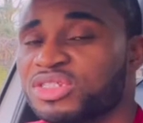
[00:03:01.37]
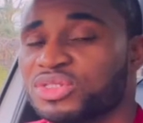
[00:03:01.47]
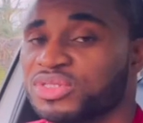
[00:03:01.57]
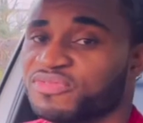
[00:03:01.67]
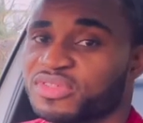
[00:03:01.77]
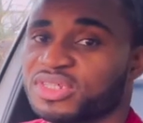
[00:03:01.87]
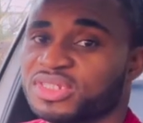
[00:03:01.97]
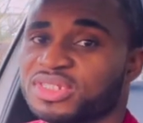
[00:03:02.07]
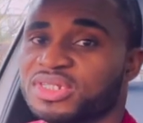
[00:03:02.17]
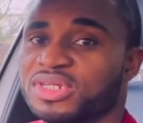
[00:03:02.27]
use of this,
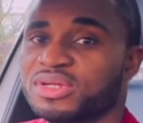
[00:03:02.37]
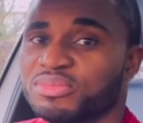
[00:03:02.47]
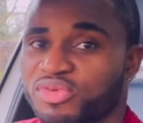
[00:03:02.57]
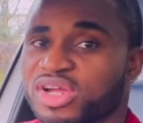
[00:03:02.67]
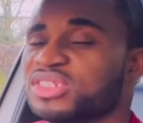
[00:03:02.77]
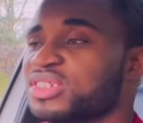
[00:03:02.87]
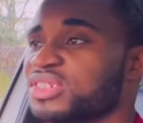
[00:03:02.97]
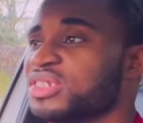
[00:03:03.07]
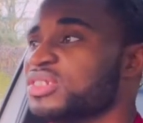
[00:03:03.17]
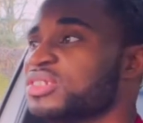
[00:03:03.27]
practice
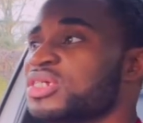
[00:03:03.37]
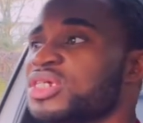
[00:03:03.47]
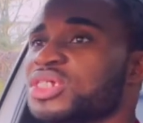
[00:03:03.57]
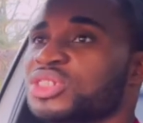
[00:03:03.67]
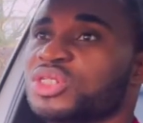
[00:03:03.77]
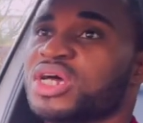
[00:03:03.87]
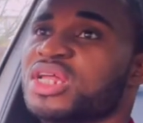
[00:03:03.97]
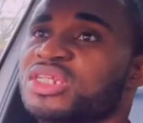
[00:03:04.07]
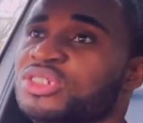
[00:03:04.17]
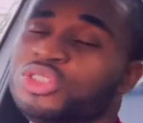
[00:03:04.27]
this, so that at
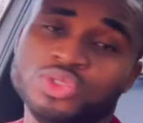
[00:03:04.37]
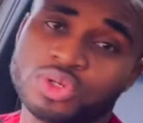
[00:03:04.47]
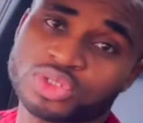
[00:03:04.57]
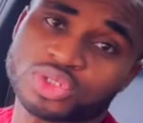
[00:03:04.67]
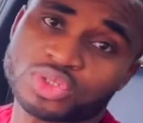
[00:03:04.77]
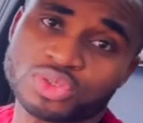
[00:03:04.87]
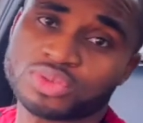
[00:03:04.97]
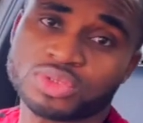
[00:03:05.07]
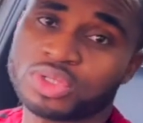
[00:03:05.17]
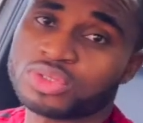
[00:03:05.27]
least you also
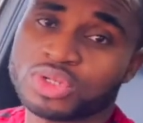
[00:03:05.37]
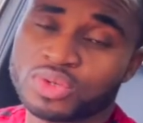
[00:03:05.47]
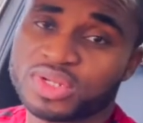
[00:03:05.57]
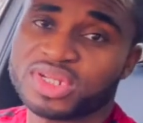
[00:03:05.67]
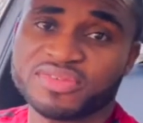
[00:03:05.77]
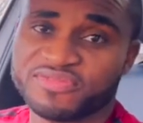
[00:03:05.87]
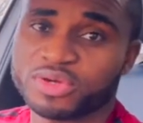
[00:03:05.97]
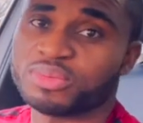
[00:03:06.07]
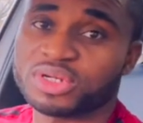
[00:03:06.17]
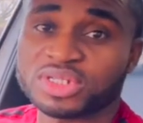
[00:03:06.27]
don't go in and fail
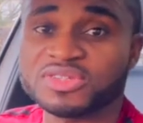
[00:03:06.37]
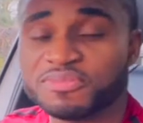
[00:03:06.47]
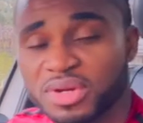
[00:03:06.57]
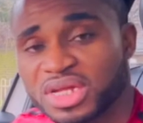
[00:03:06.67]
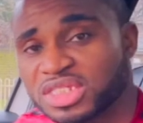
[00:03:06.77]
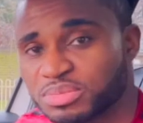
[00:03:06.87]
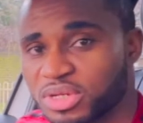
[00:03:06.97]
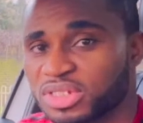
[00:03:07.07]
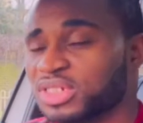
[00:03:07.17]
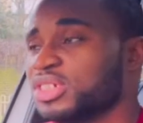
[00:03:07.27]
because of blind spot.
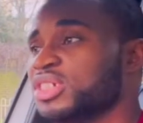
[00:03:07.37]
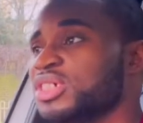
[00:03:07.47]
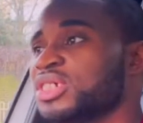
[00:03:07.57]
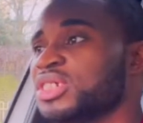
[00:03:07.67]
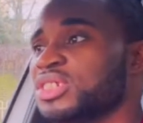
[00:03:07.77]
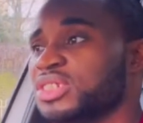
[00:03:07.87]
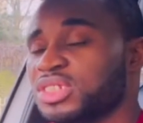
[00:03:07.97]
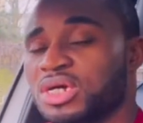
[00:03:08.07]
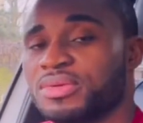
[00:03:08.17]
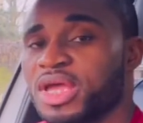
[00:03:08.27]

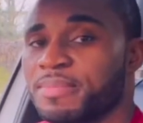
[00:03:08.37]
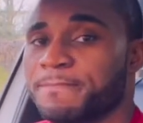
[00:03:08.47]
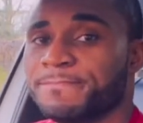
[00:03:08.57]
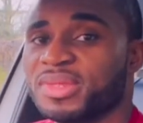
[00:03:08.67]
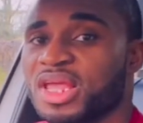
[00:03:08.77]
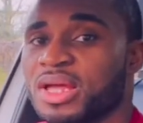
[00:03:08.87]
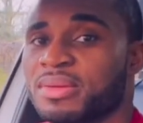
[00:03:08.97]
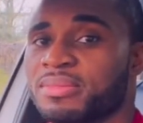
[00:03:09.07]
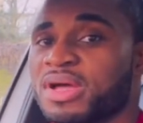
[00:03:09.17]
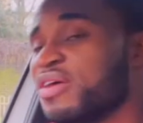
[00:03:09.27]
So yeah,
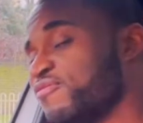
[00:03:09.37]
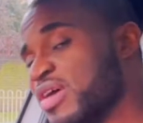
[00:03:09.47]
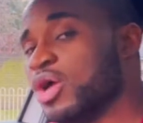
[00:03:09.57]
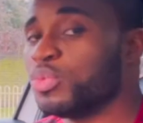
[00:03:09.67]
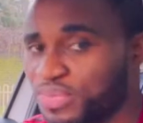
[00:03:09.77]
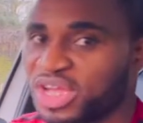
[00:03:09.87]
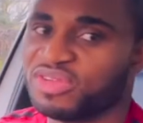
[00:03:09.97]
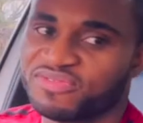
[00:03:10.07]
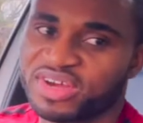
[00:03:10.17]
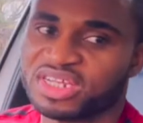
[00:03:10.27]
I hope that you
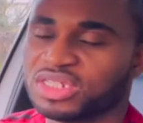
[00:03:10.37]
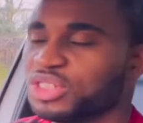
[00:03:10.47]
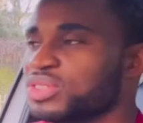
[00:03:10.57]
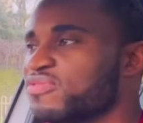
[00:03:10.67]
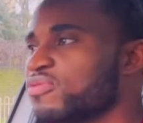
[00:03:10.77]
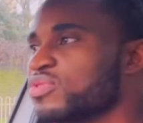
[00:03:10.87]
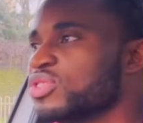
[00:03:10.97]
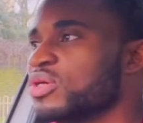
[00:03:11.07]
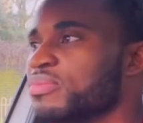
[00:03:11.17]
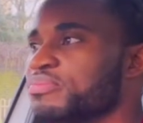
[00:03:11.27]
find this useful.
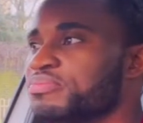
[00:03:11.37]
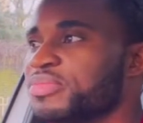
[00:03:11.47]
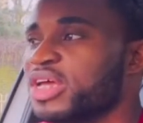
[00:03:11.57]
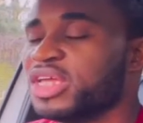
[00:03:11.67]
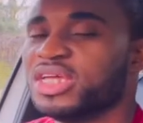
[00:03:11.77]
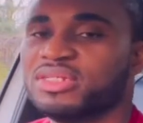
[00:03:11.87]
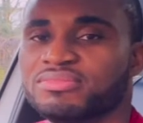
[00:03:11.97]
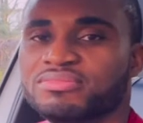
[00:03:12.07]
So again,